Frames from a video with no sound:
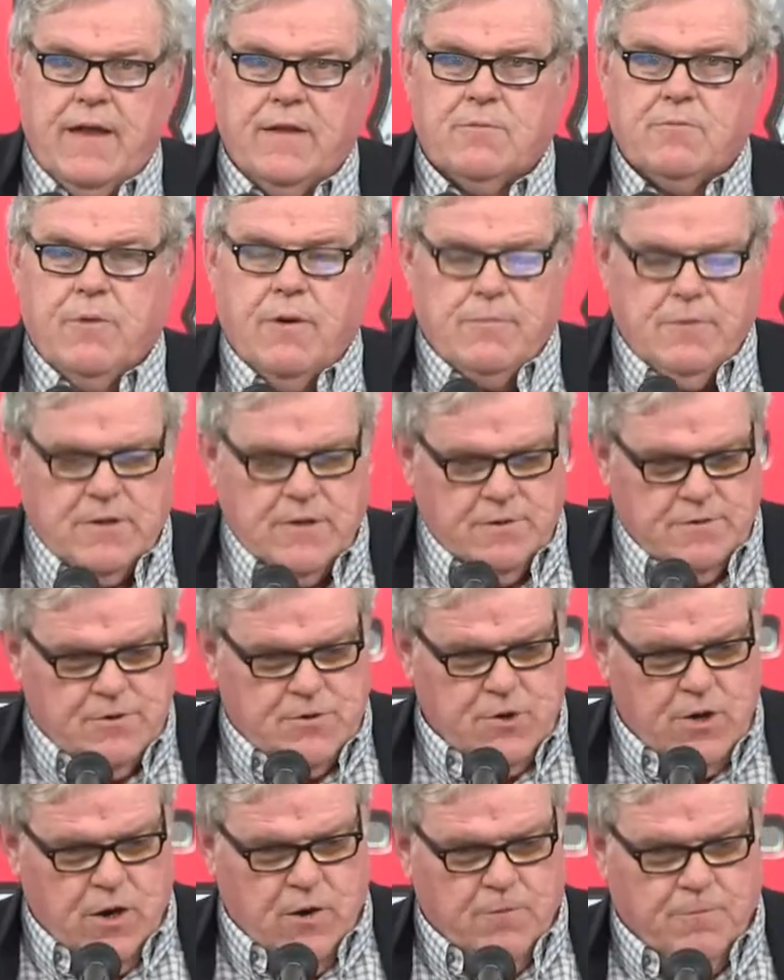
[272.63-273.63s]
That's why we do the
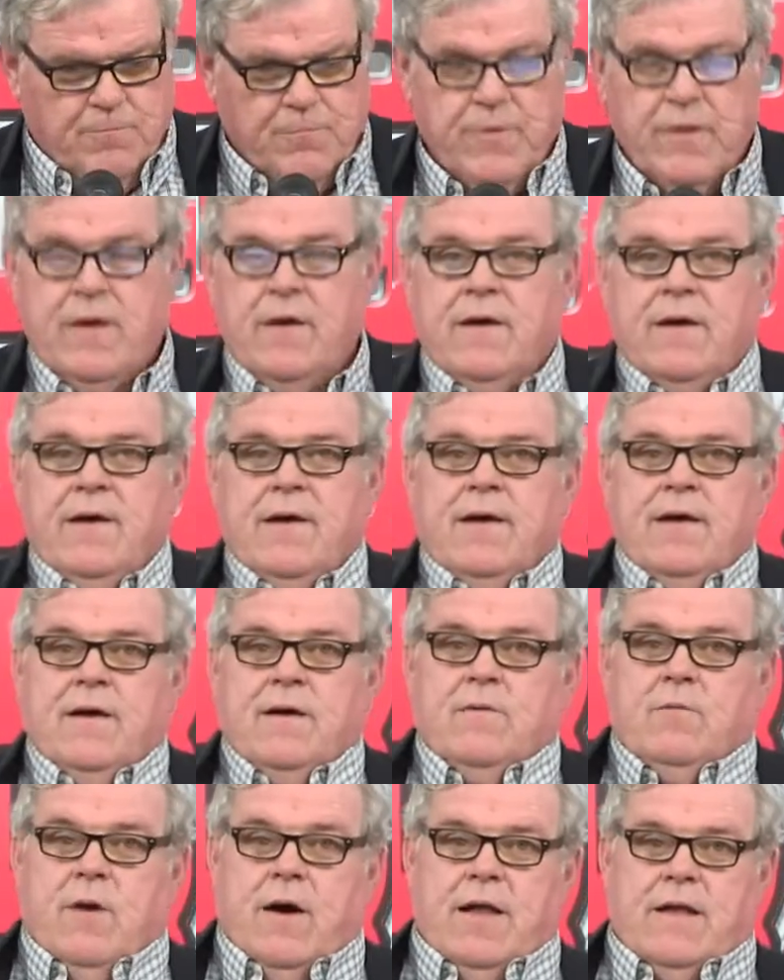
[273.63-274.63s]
show.
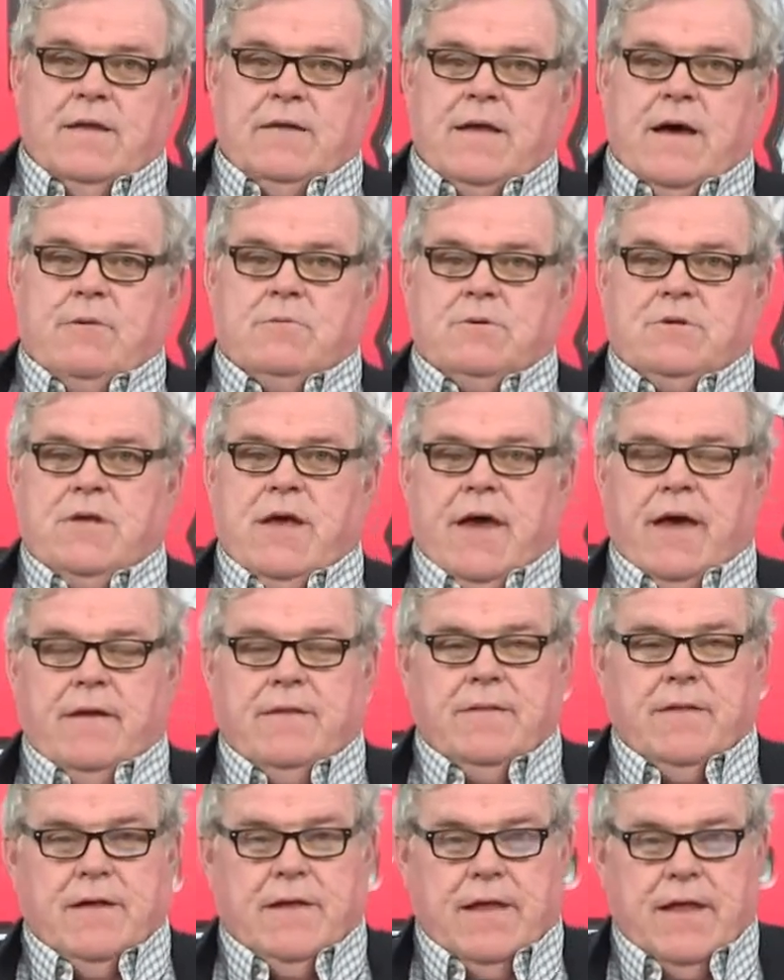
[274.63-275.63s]
Well, as I was
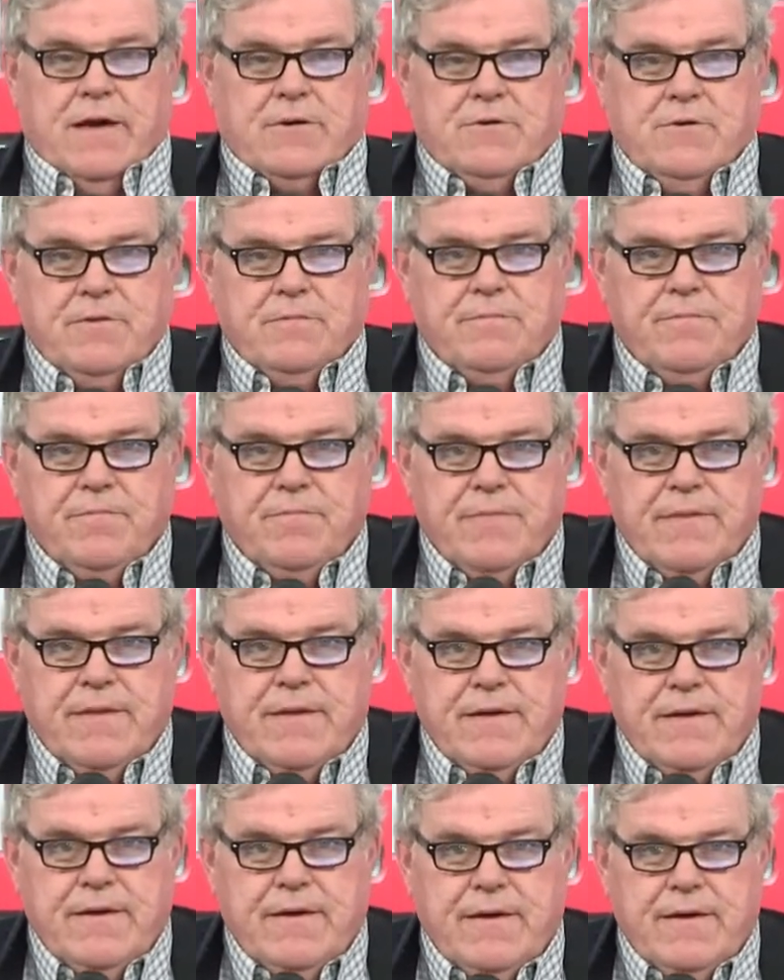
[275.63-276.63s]
saying, the election,
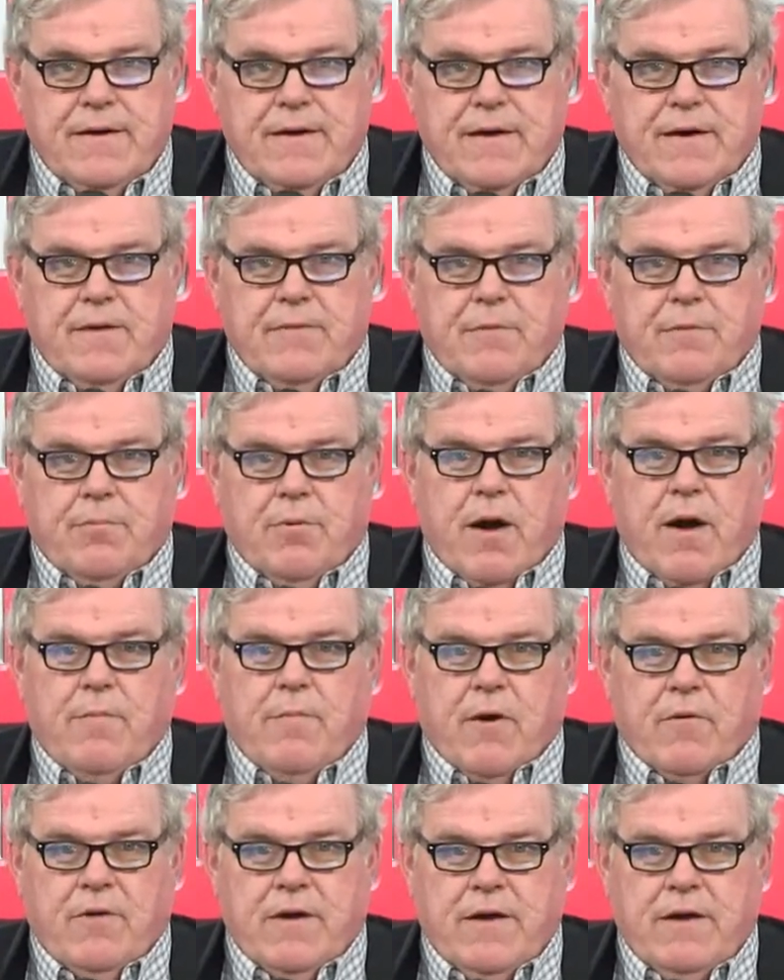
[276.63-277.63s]
the
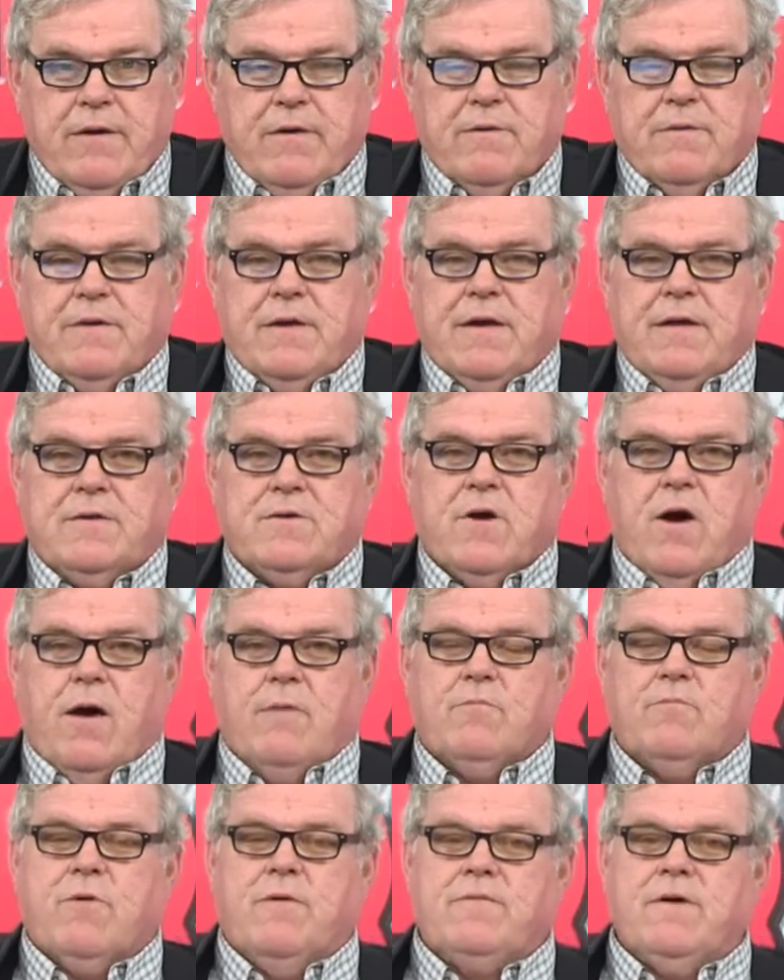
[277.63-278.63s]
primary here in
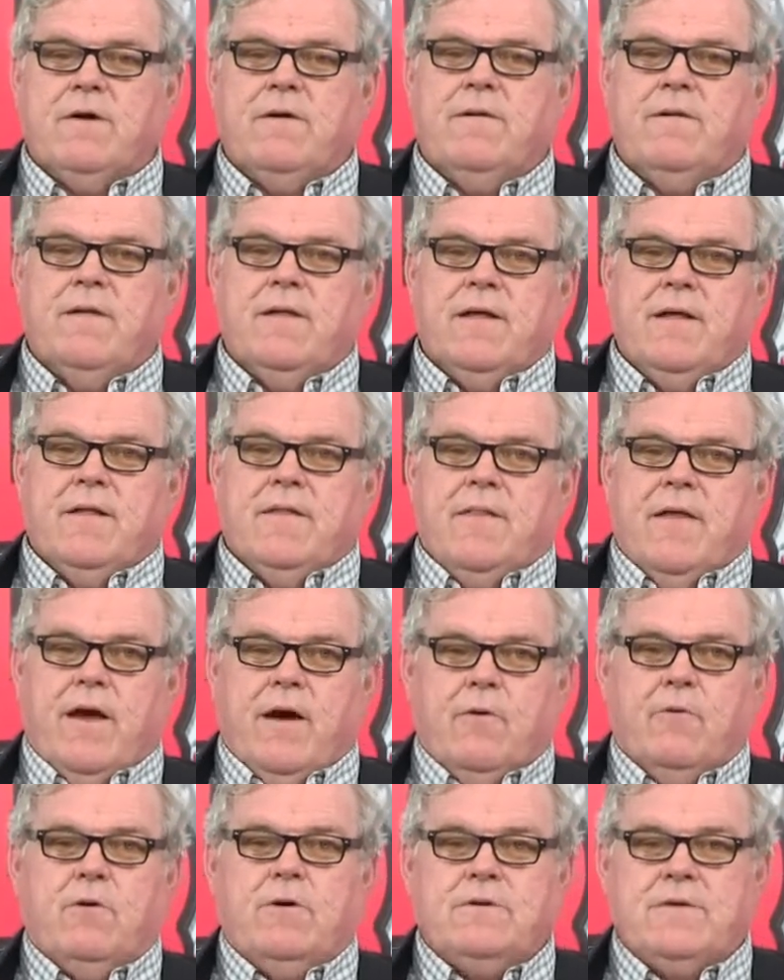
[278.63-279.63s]
Tom's River,
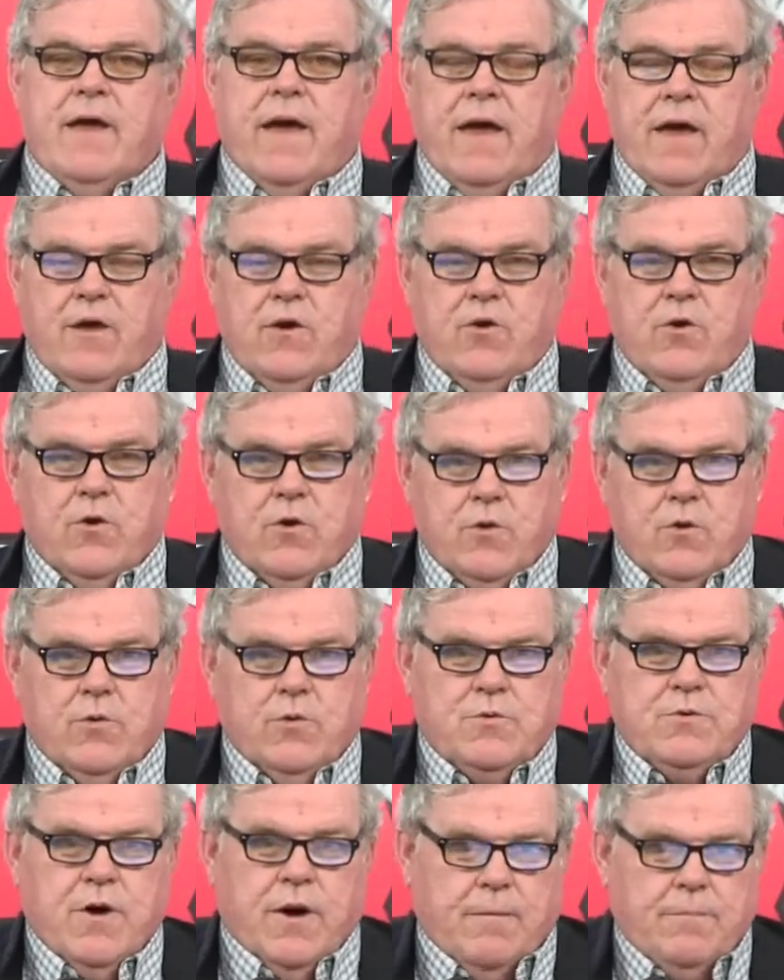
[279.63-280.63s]
there was a
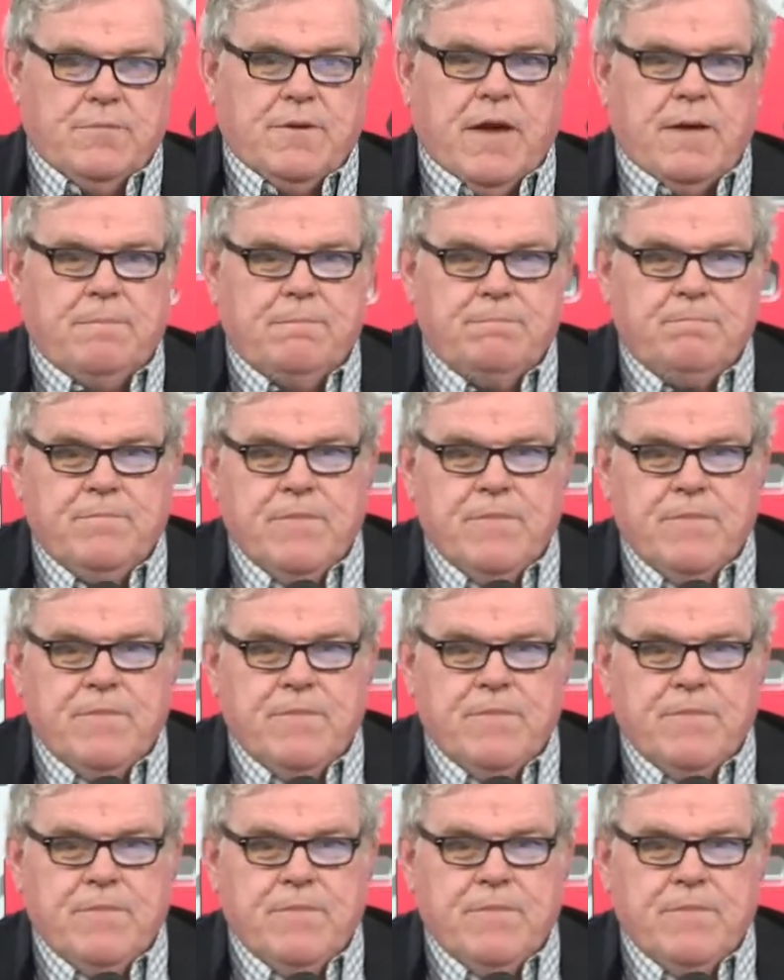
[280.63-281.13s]
huge upset.